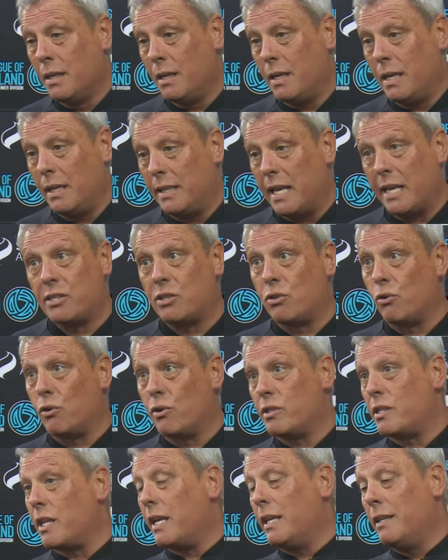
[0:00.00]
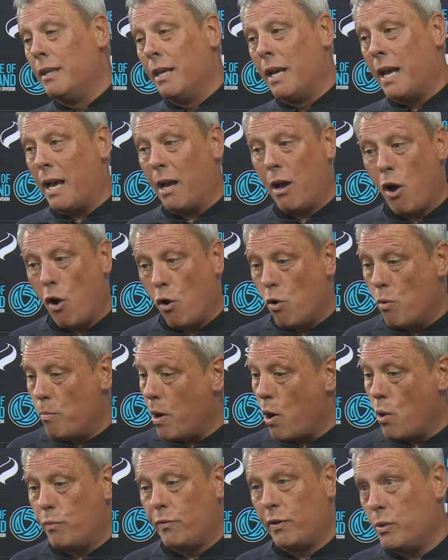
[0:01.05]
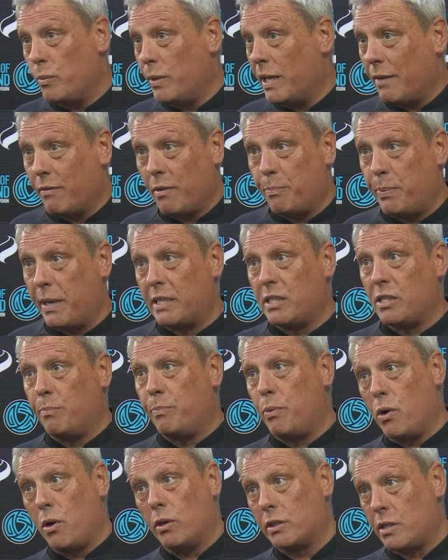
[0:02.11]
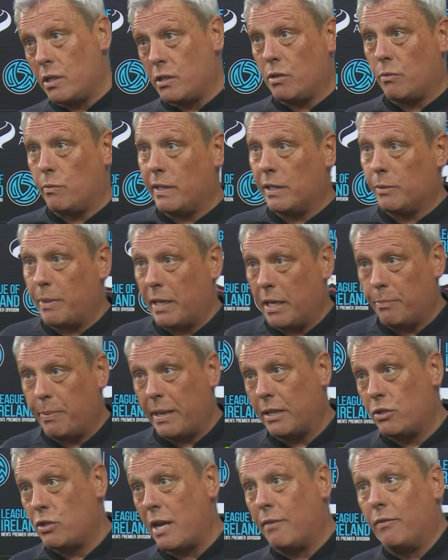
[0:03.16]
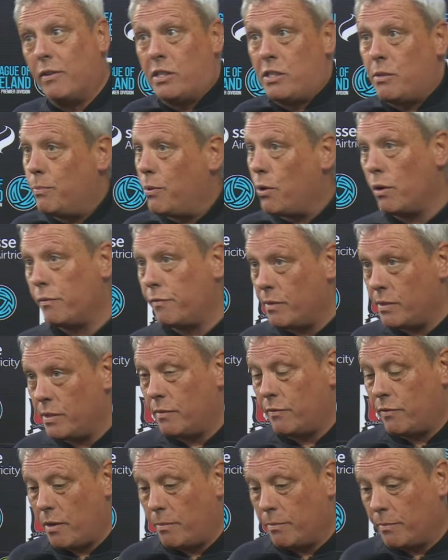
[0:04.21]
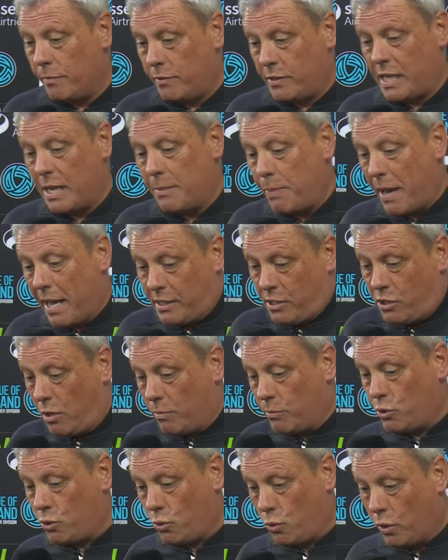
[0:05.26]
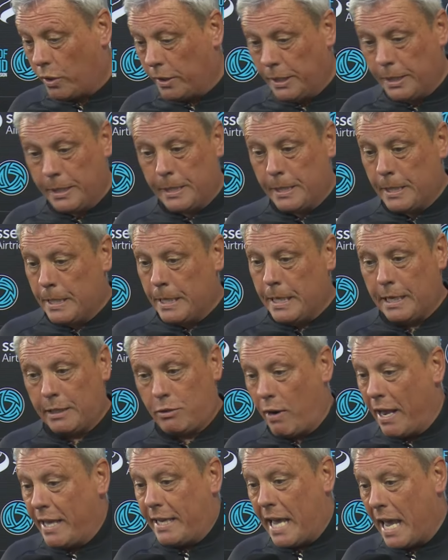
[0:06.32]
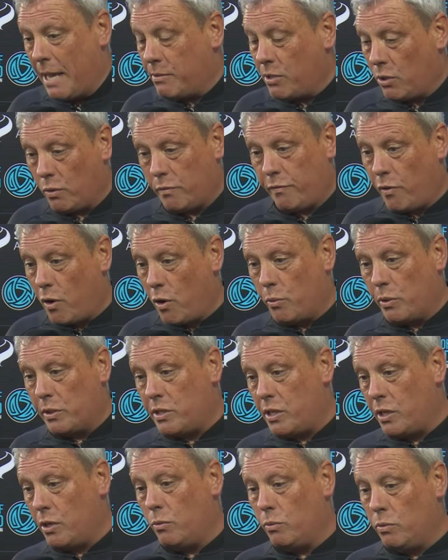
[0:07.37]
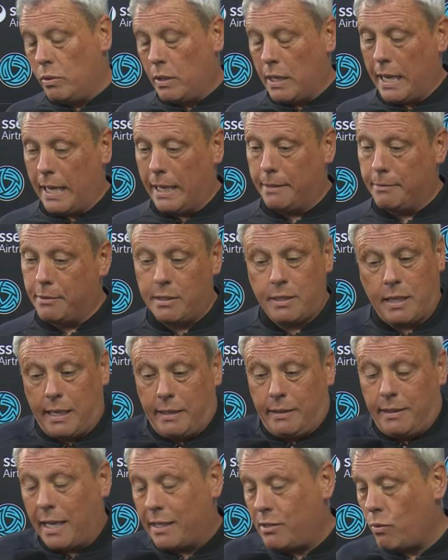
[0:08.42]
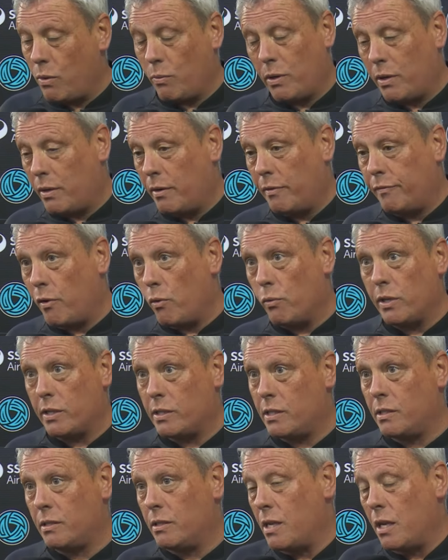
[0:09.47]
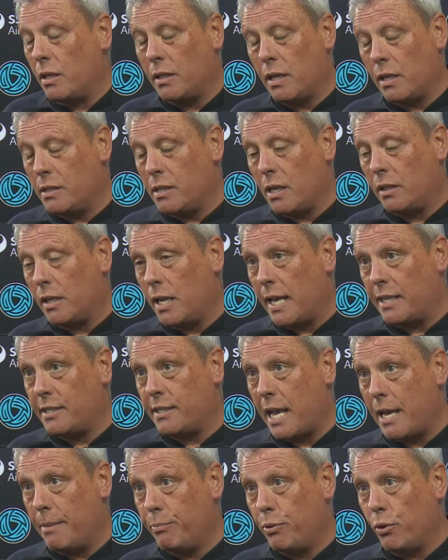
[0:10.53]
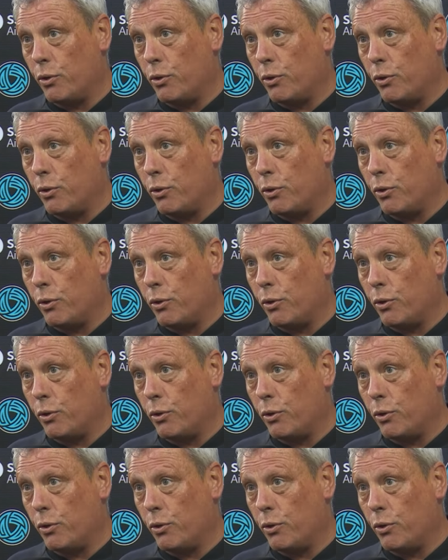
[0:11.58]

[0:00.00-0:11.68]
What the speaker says: next Thursday at home. Hopefully we'll have a big support because there will be a big travelling support from St. Pat's, I'm sure. A great game to look forward to, and that's what our focus is on the next game, purely.